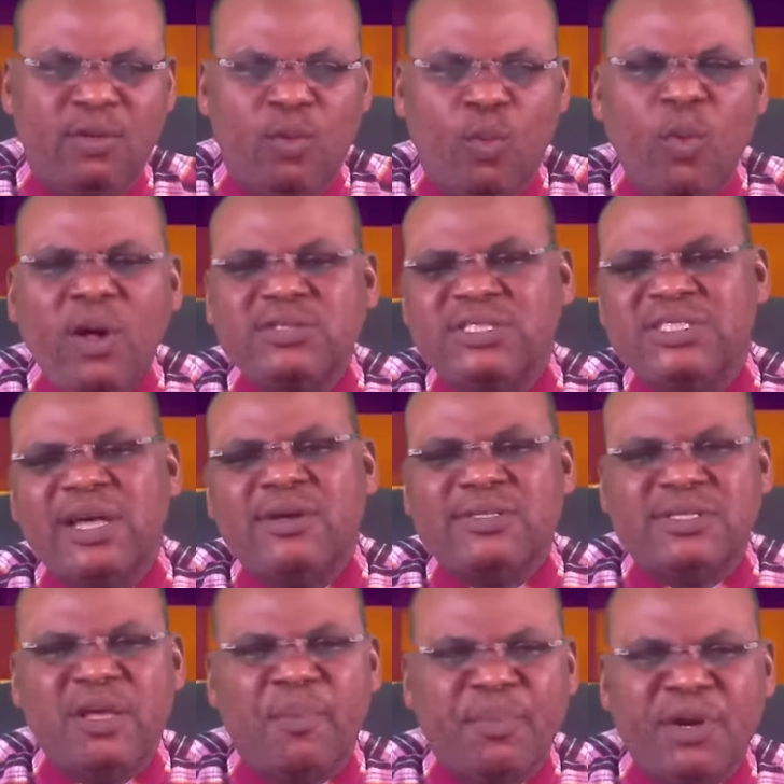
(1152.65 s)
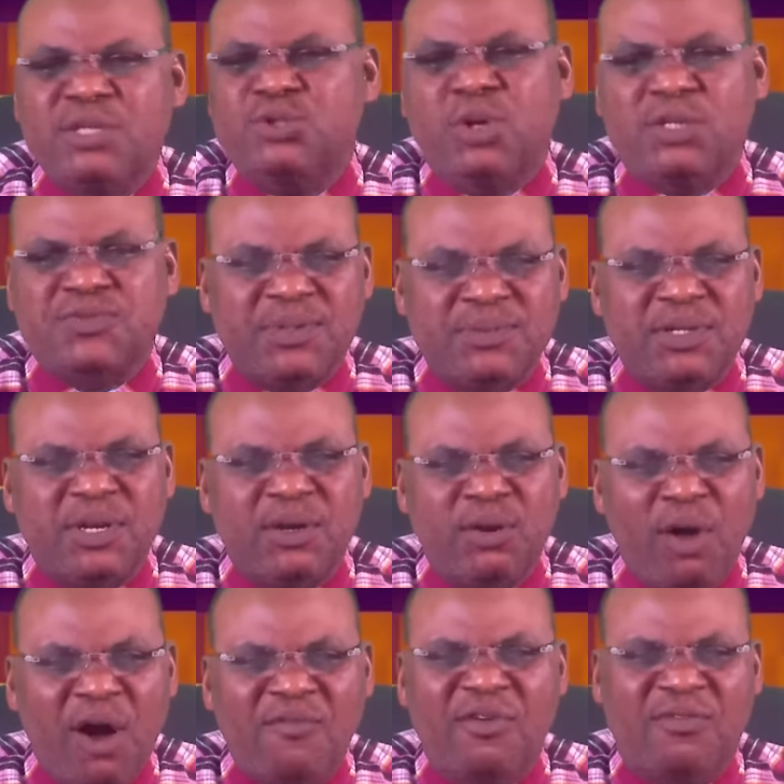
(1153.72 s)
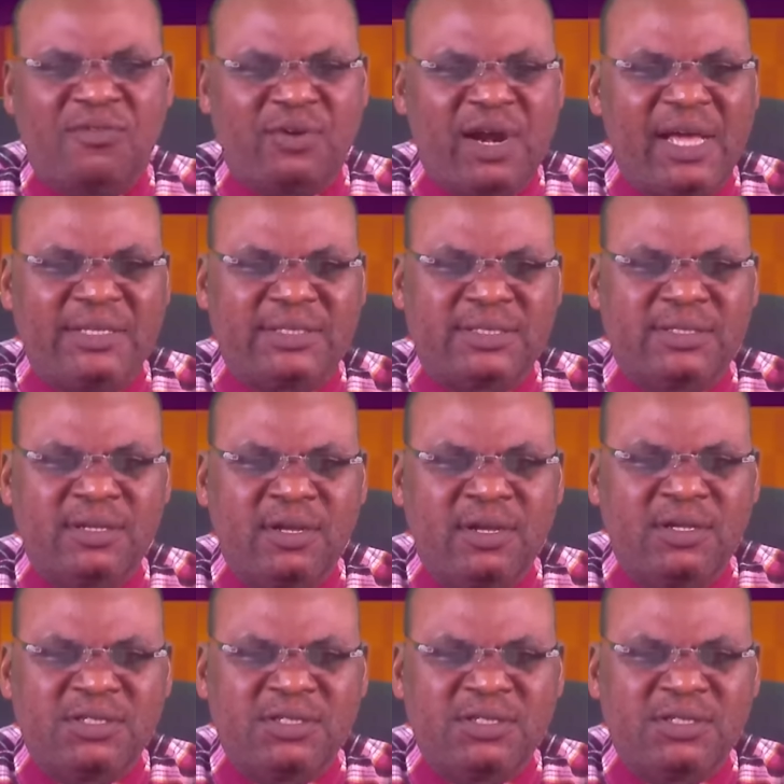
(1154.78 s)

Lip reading: What shall separate us from the love of Christ?